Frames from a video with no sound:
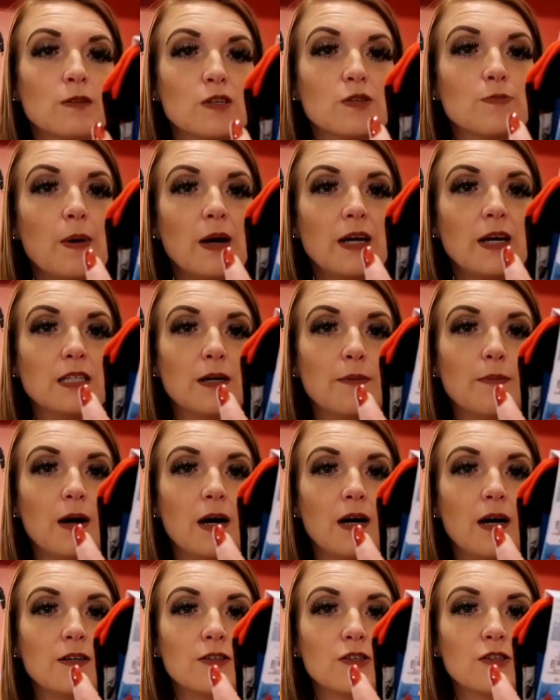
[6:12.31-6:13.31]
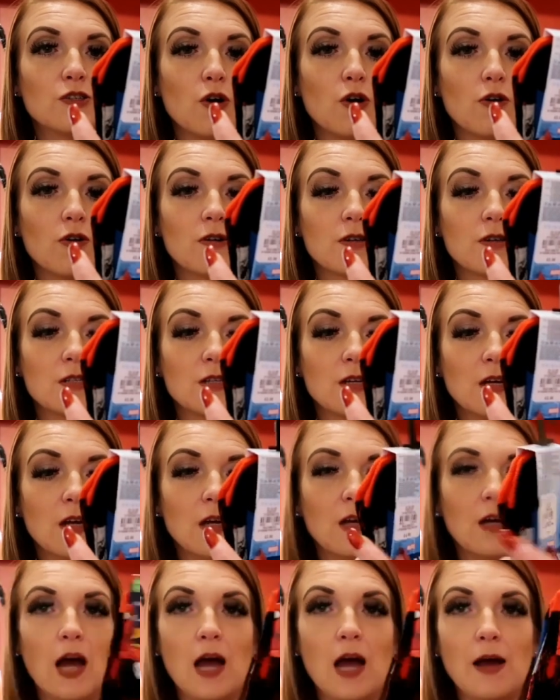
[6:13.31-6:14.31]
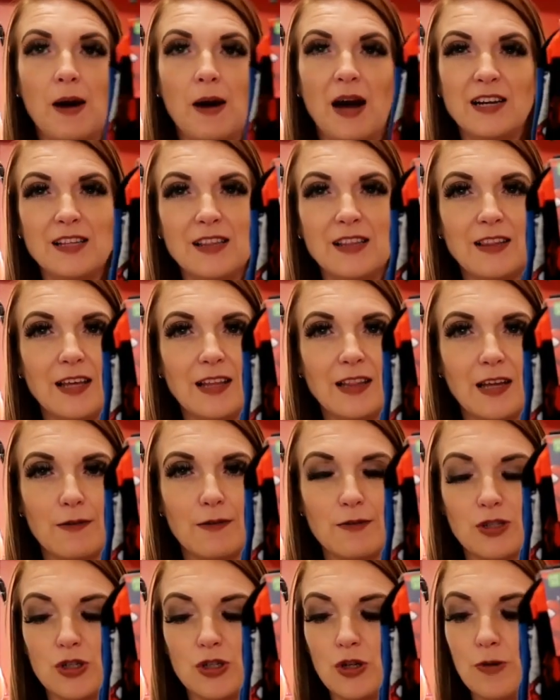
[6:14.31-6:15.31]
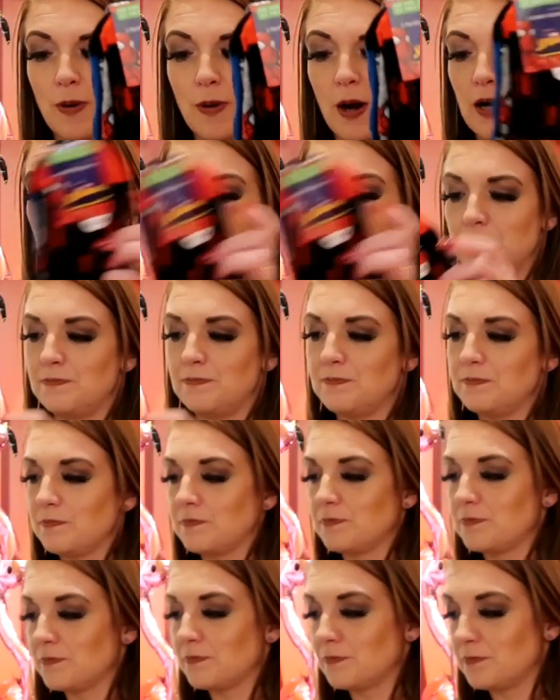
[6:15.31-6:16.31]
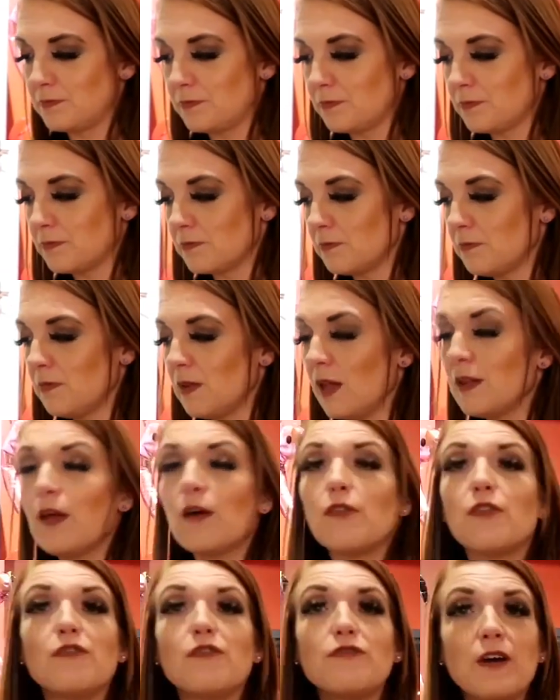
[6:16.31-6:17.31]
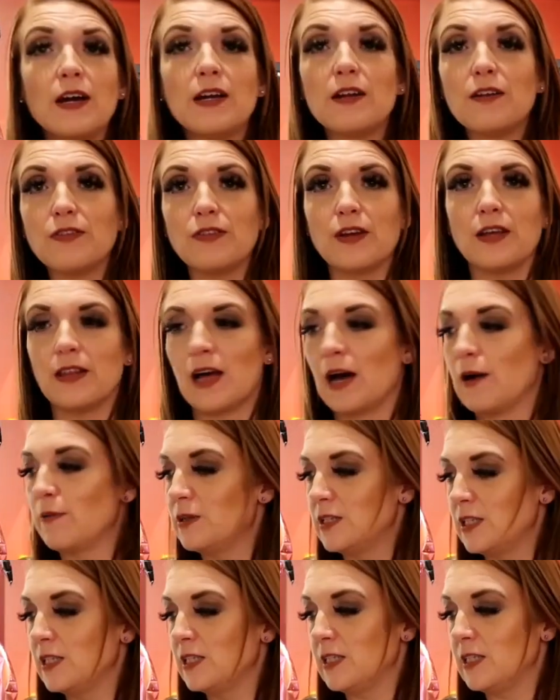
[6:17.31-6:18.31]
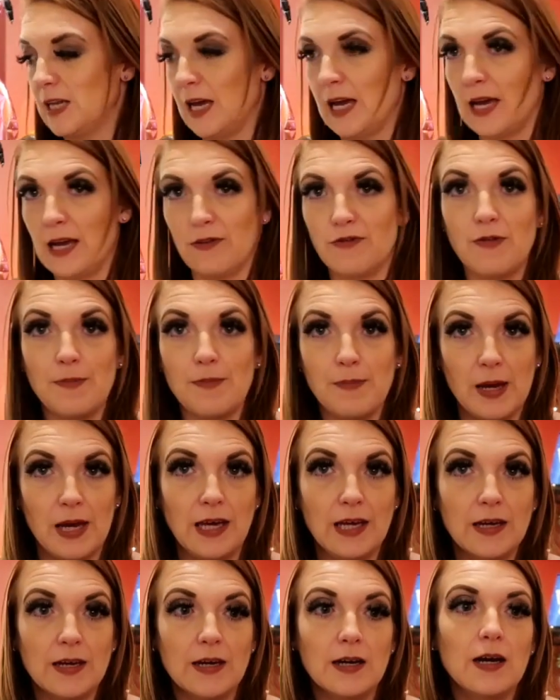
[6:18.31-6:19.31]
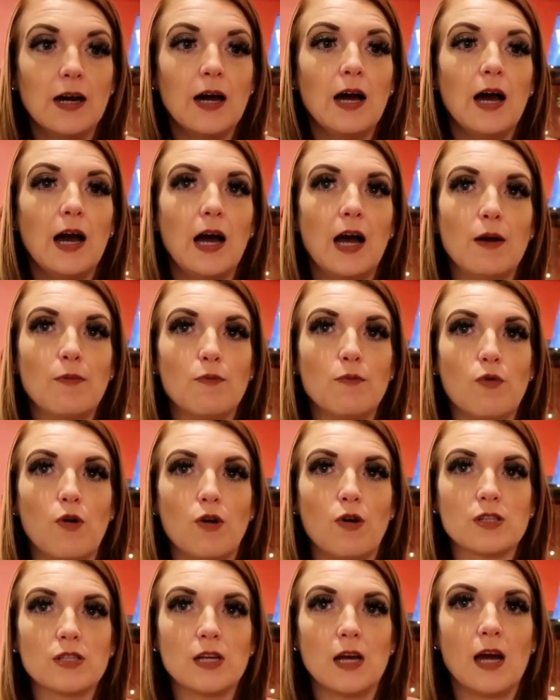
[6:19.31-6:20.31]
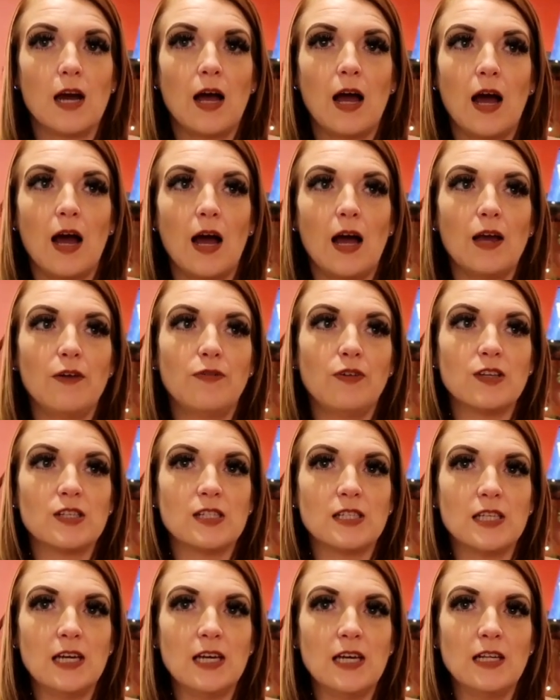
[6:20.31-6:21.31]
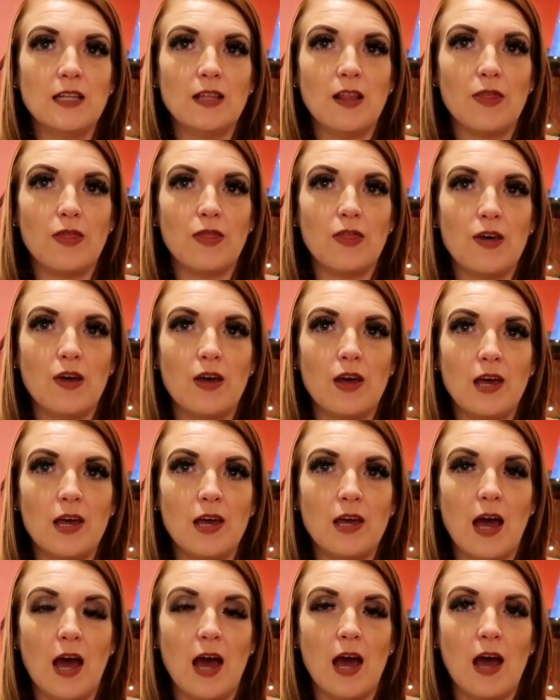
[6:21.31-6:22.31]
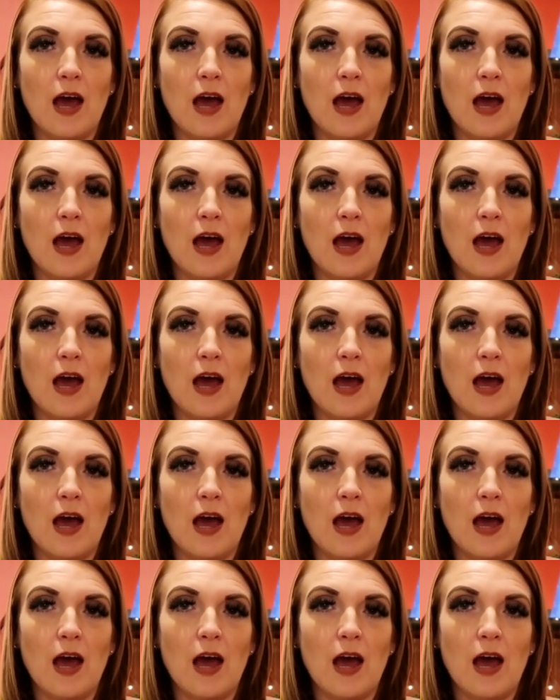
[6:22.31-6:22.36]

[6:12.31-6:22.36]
or Spider-Man socks, I didn't think that was too bad. Now the final thing that we did today for me was, if you've seen the